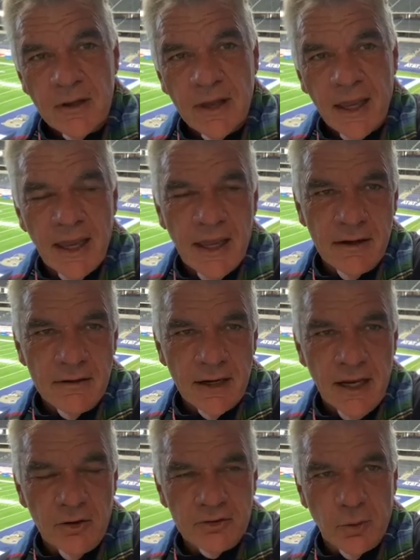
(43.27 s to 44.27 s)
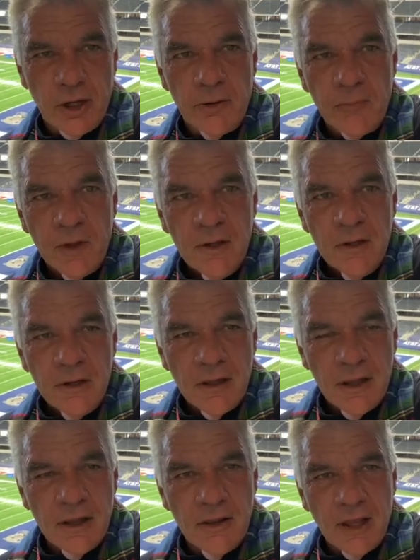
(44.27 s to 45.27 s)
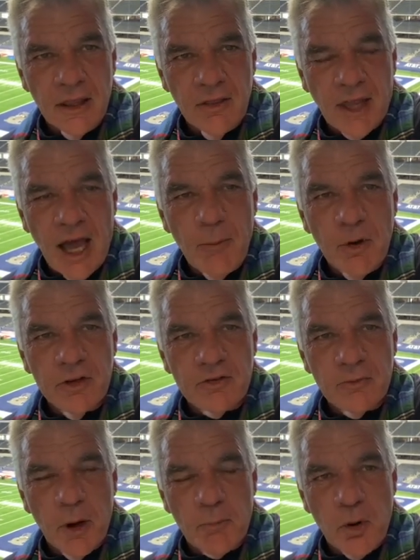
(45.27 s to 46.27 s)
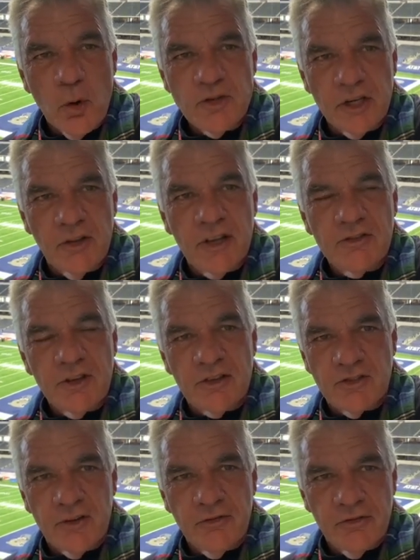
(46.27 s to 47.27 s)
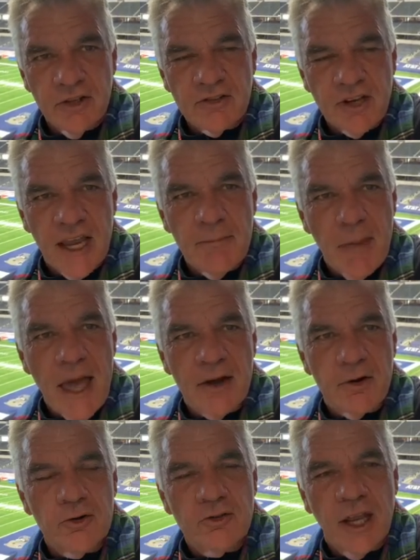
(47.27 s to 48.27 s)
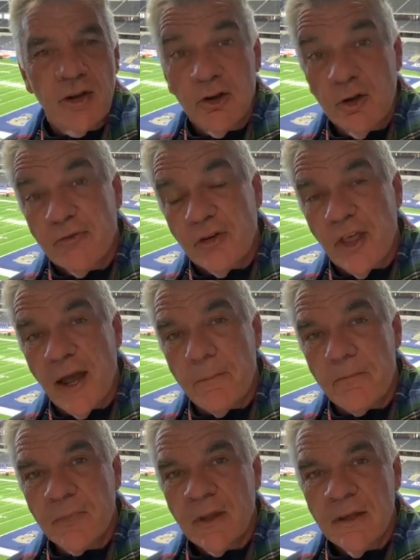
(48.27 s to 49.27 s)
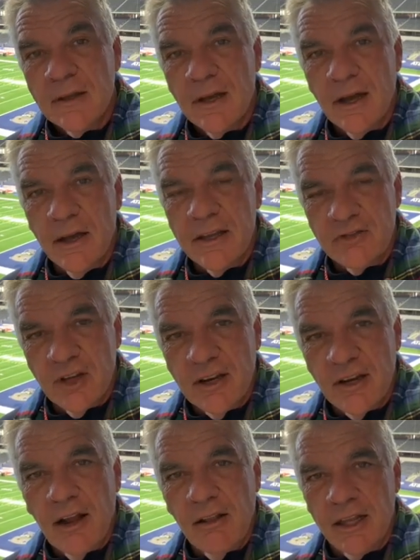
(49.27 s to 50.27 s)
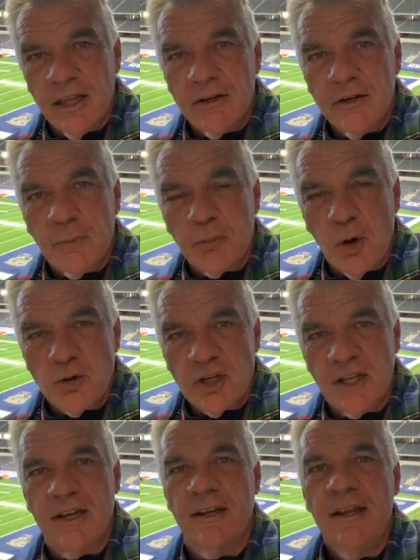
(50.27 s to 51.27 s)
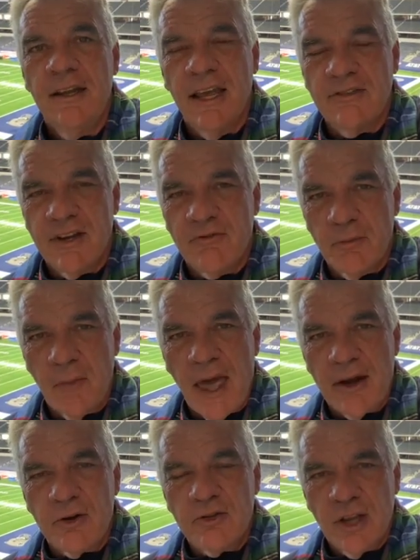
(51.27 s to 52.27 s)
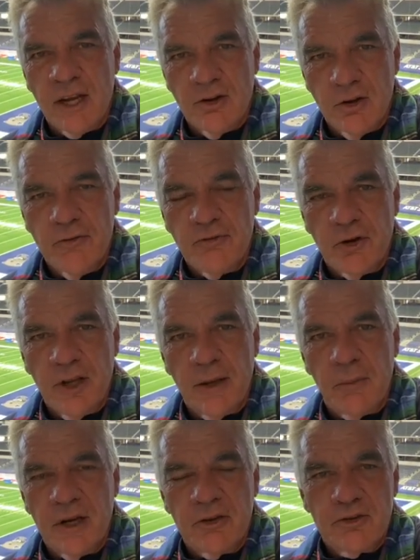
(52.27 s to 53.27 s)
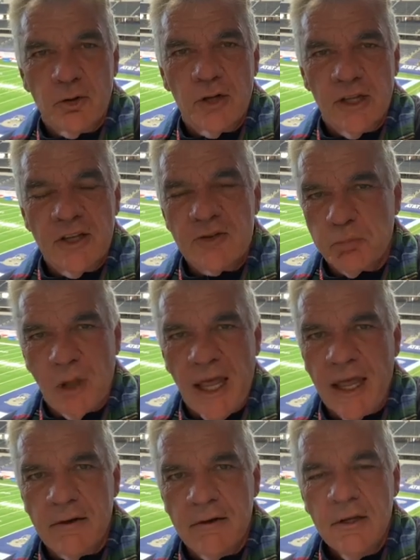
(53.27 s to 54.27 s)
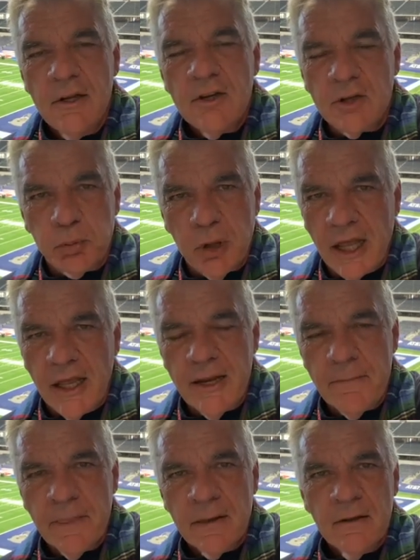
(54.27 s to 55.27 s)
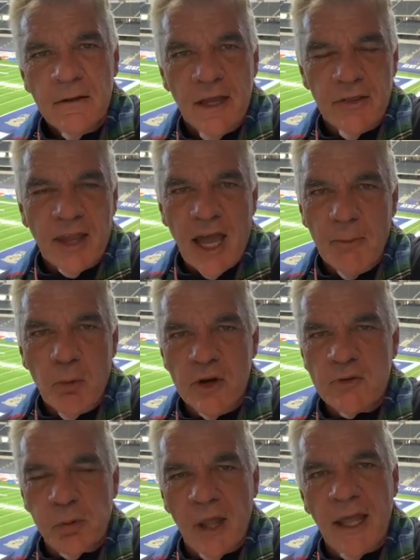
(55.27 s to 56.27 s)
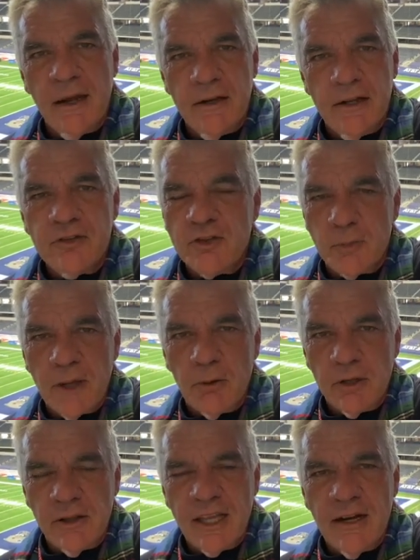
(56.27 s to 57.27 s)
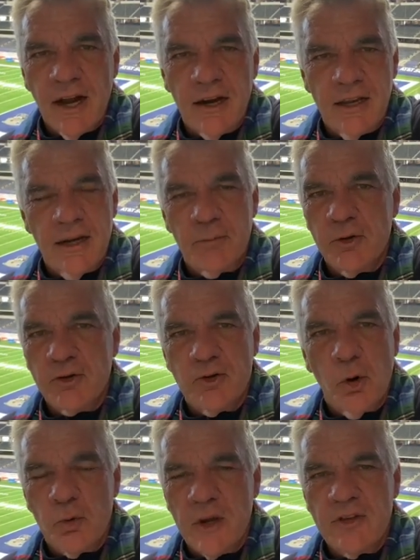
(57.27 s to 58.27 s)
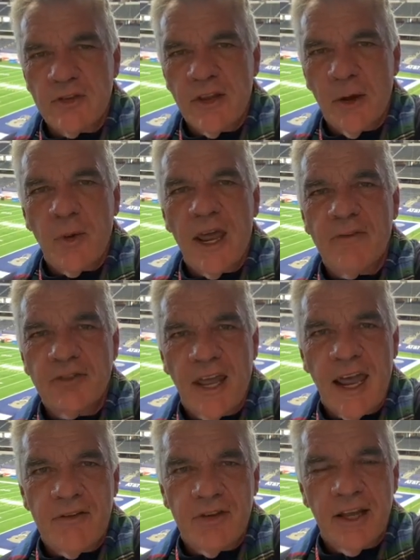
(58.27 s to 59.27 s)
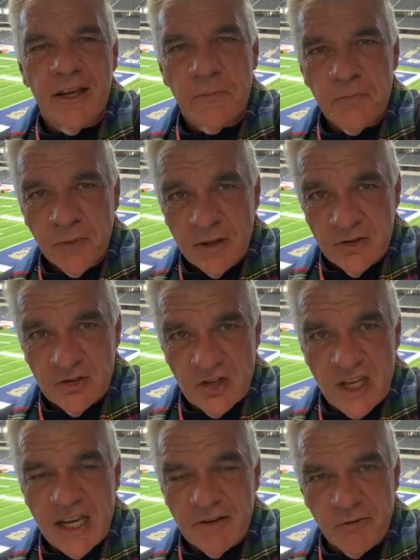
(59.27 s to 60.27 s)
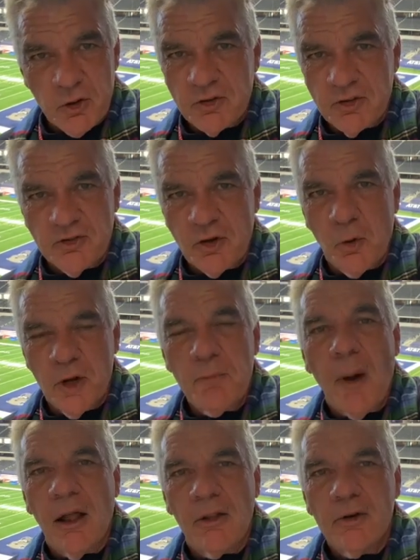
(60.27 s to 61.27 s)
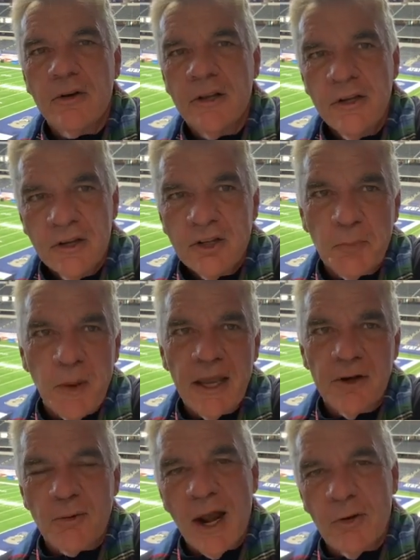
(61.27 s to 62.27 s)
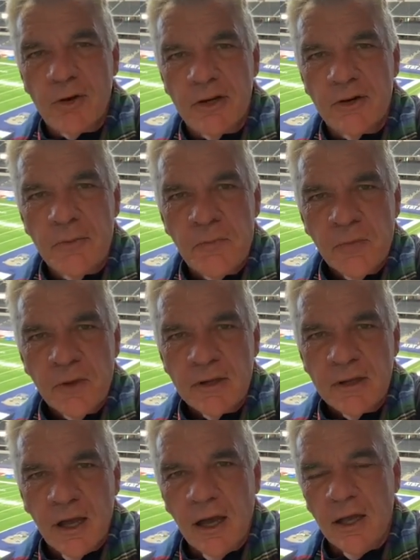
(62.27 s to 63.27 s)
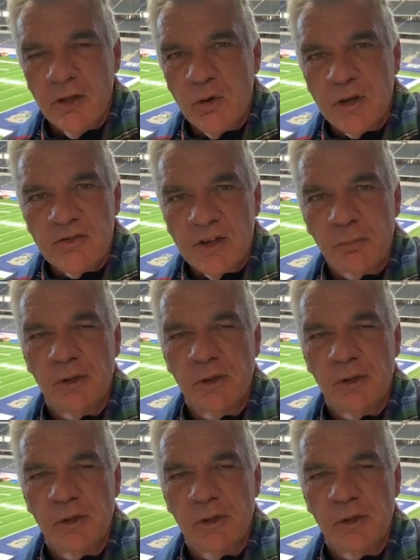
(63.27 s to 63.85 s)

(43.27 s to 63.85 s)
and elsewhere. The, the, Cowboys approaching this as if this game matters, and good for them. Uh, Ezekiel Elliott approaching it as if it matters, and good for him. It is certainly his plan to play, and the Cowboys' plan is to be able to lean on him. There's no reason that we have to have a Zeke versus Tony Pollard debate around here. Uh, you could simply